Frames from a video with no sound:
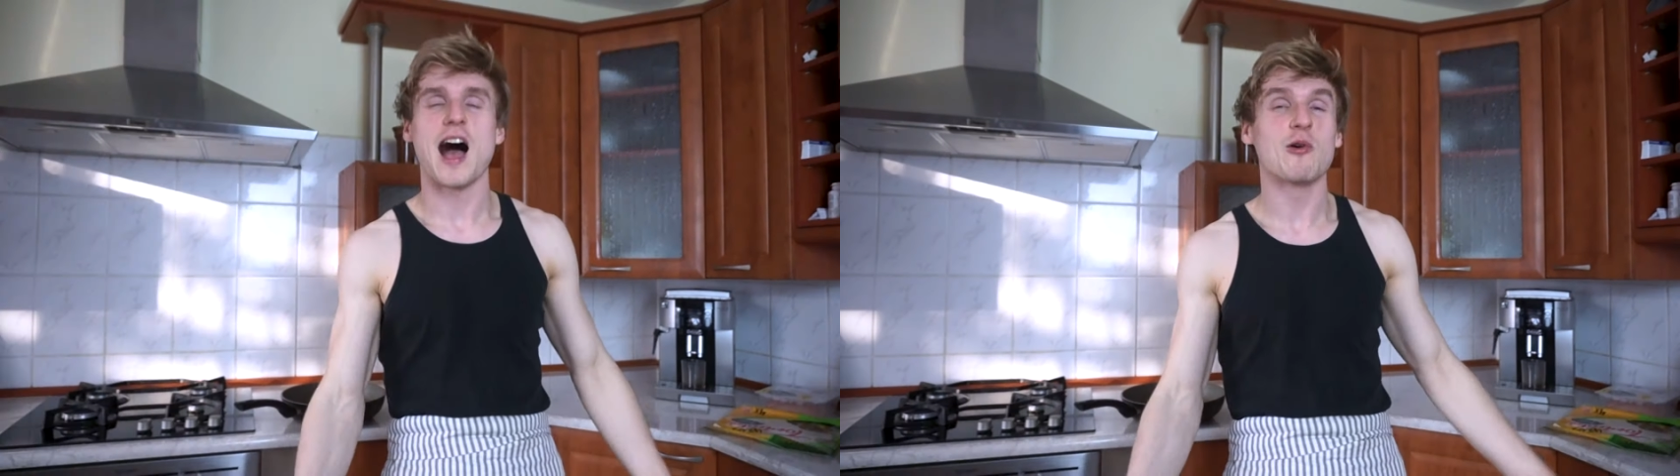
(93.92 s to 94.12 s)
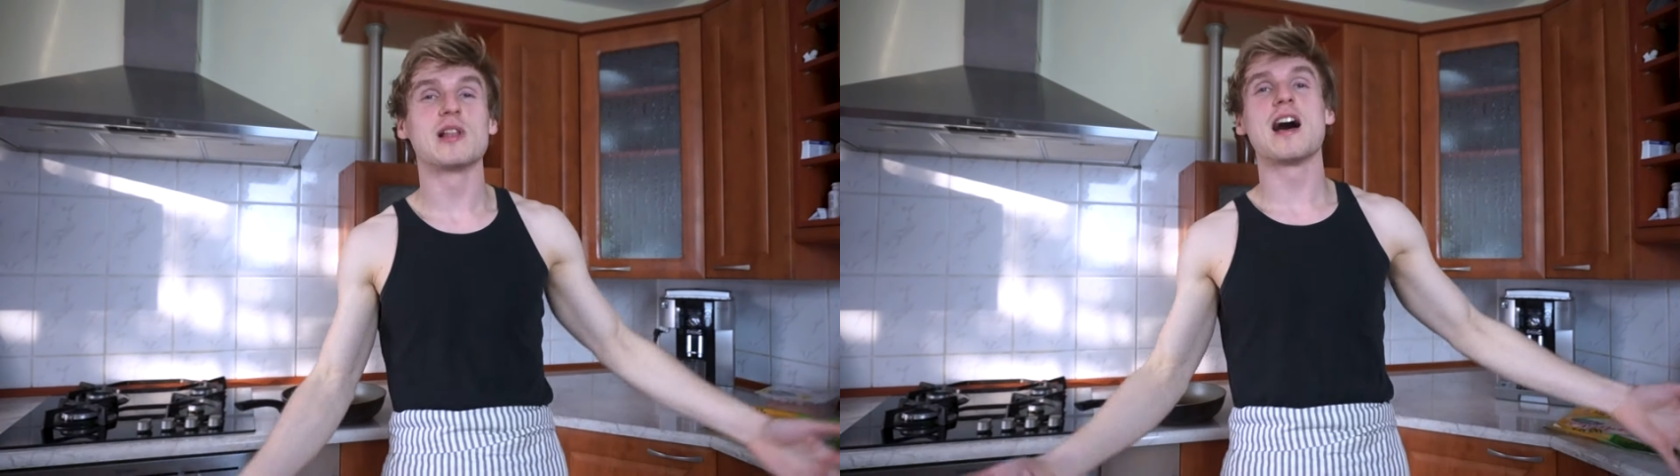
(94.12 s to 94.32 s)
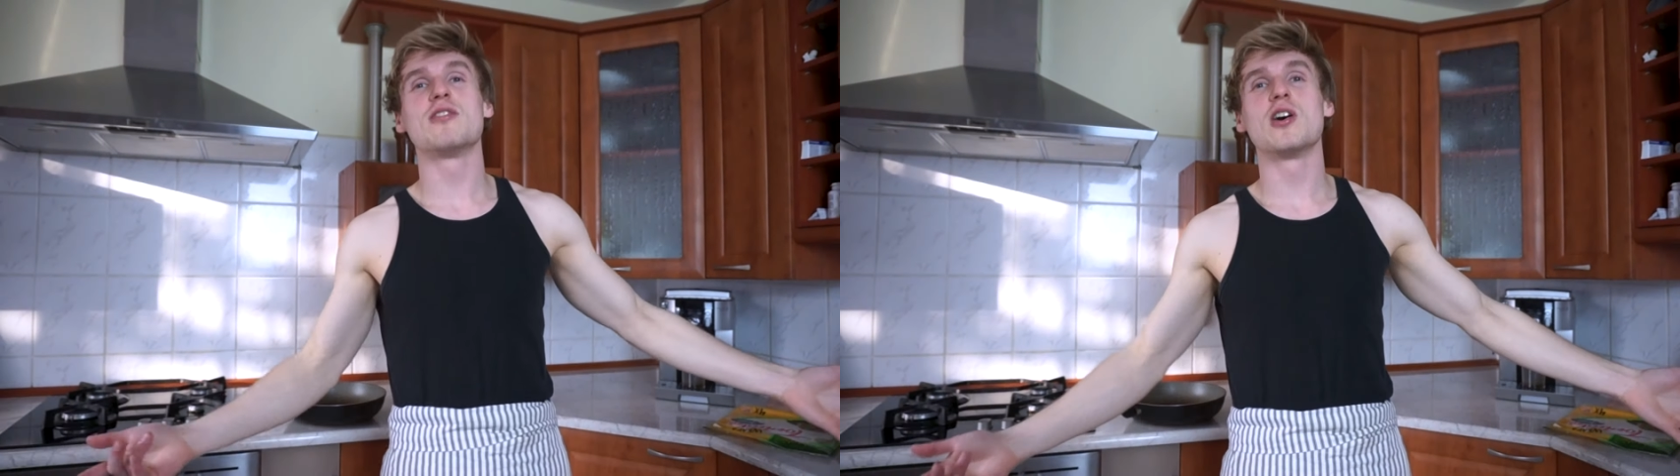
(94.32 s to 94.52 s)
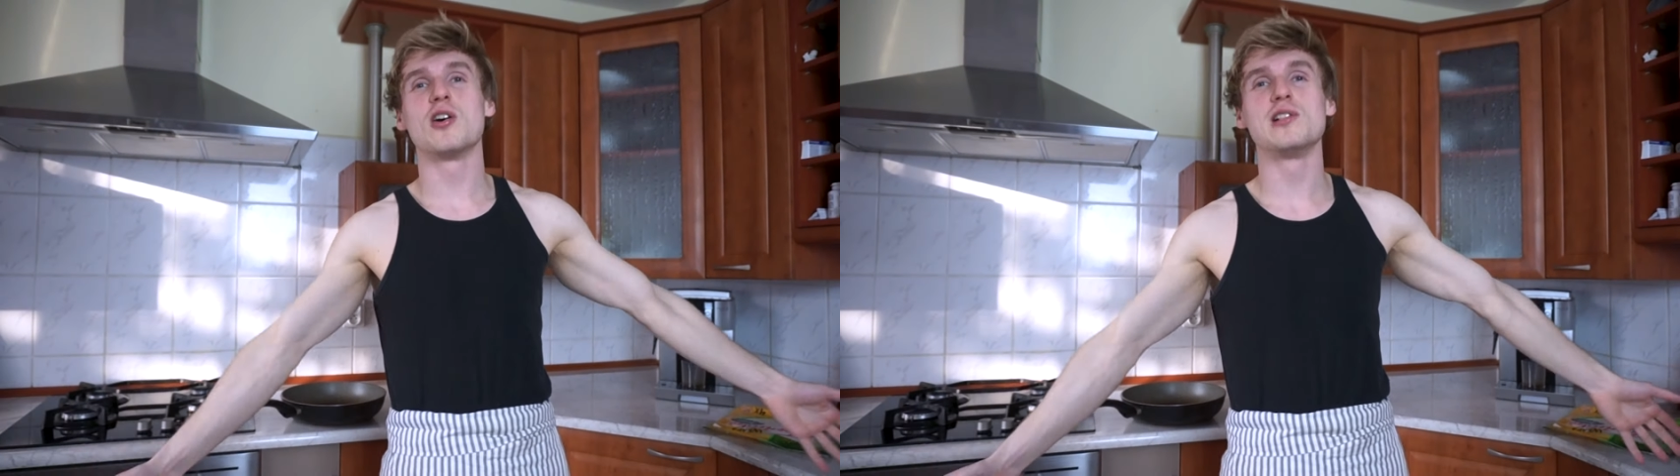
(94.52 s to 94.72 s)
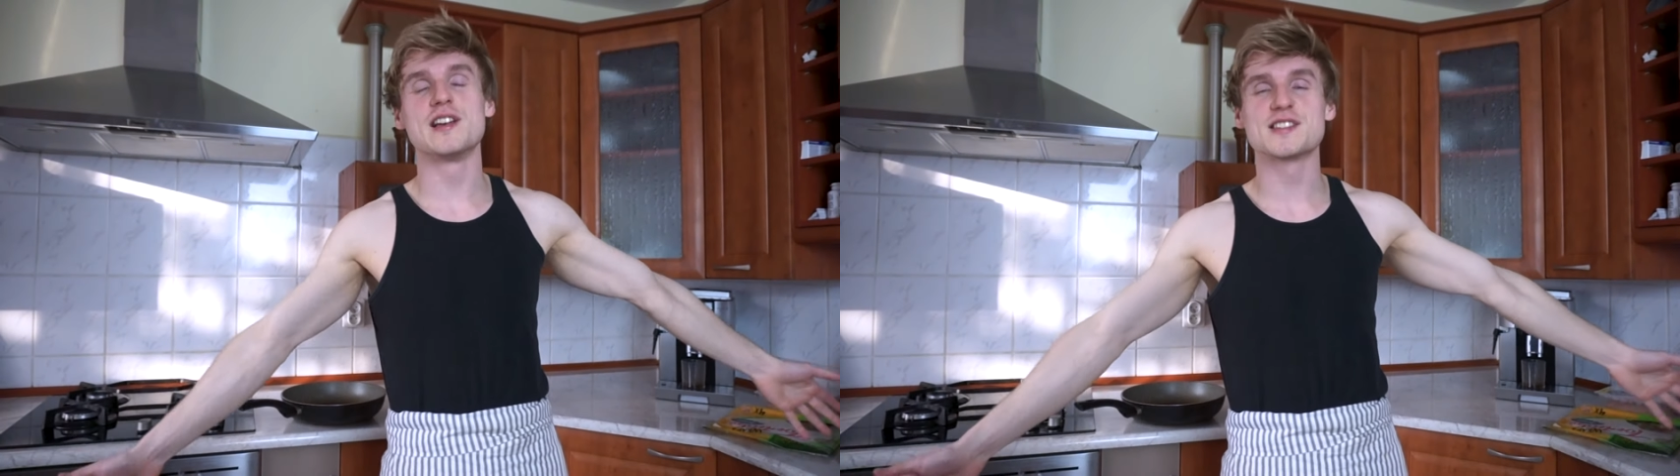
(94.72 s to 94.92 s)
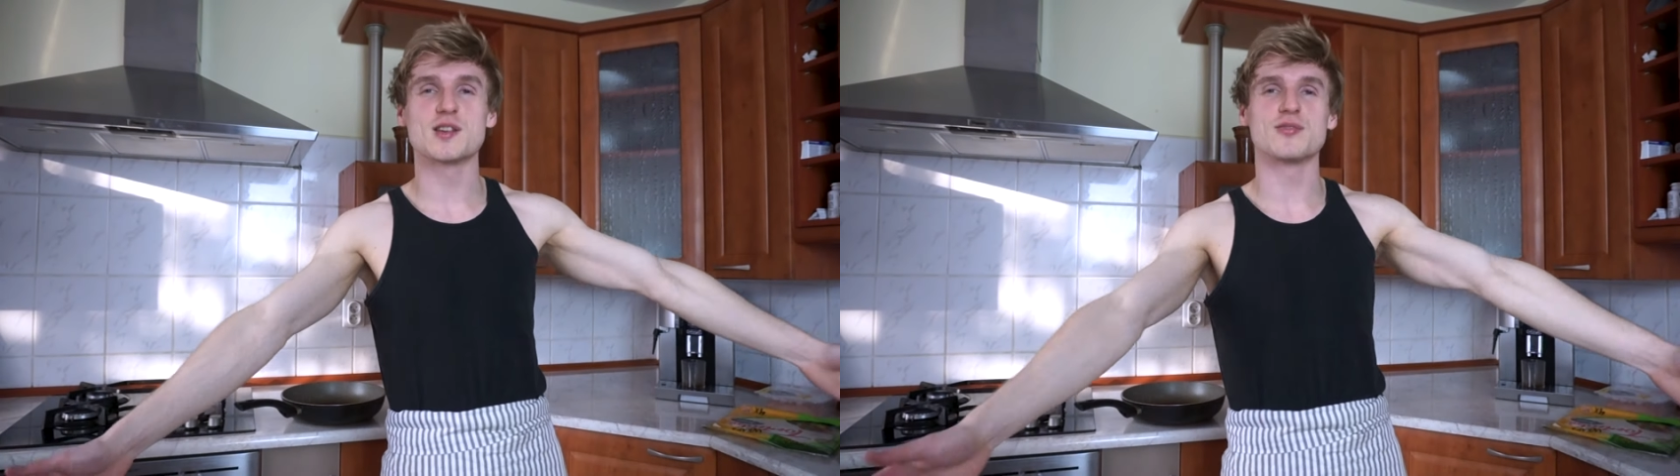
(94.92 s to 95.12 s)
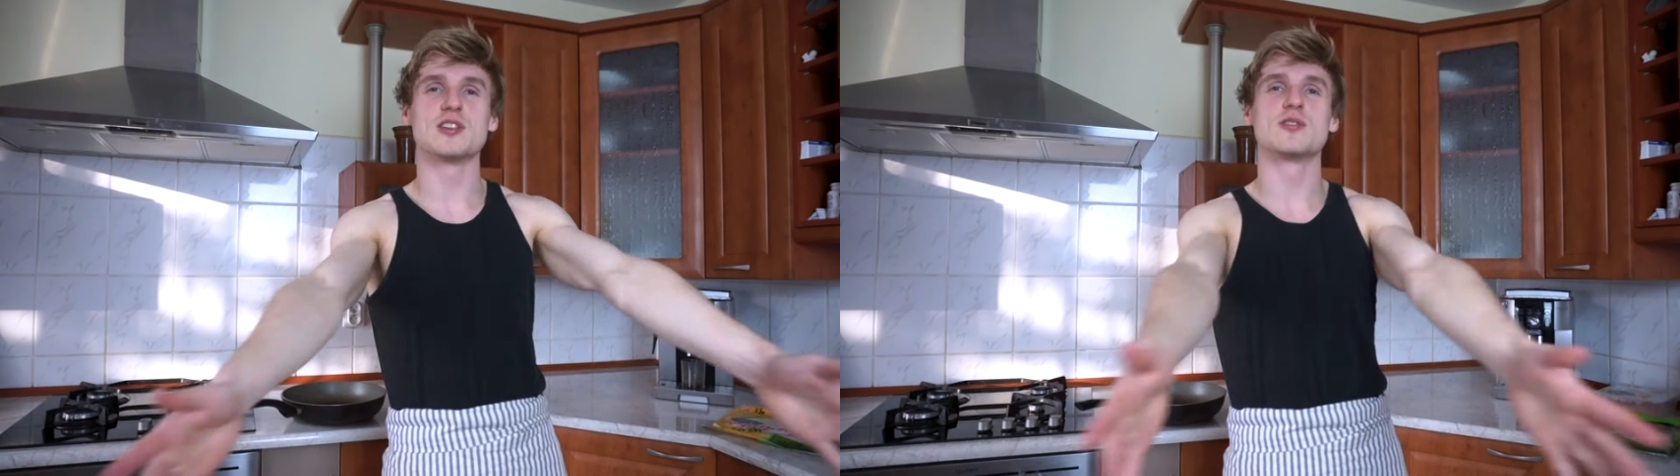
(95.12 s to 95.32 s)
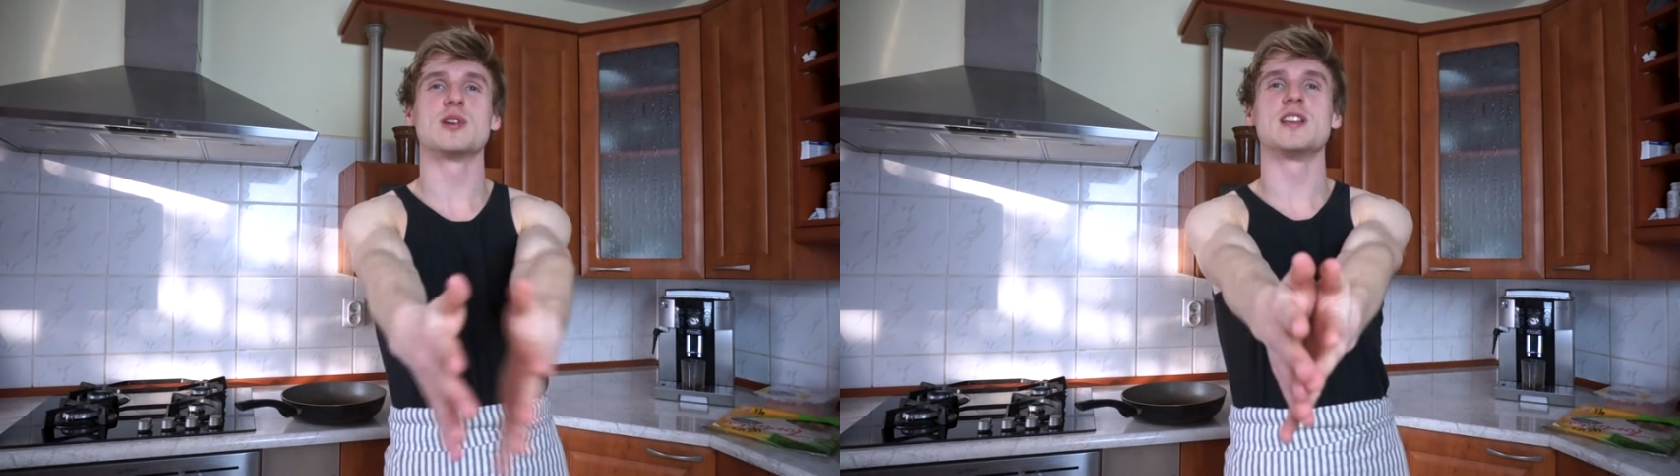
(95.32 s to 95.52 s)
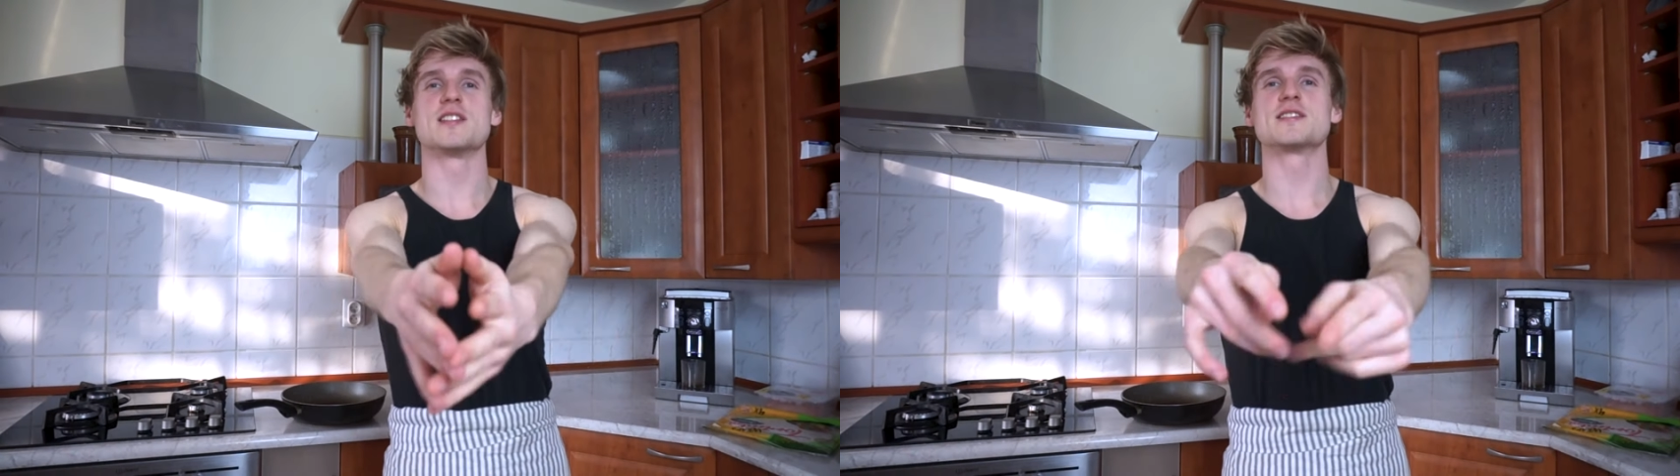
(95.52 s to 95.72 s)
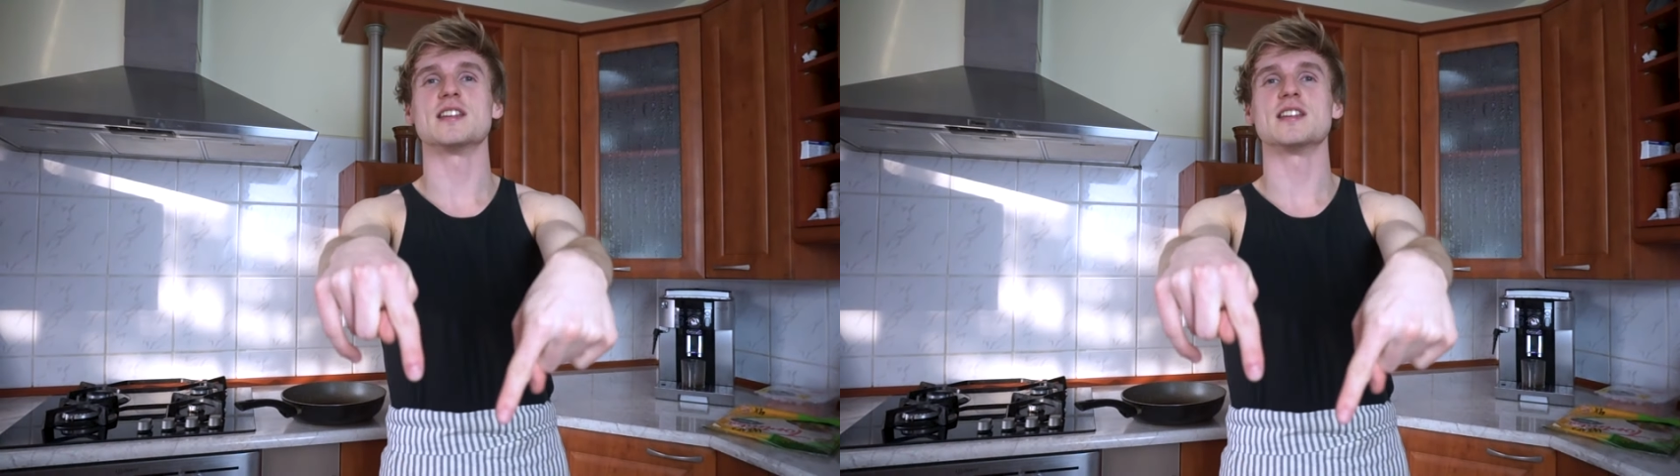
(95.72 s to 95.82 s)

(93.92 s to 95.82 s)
I will have a whole list of ingredients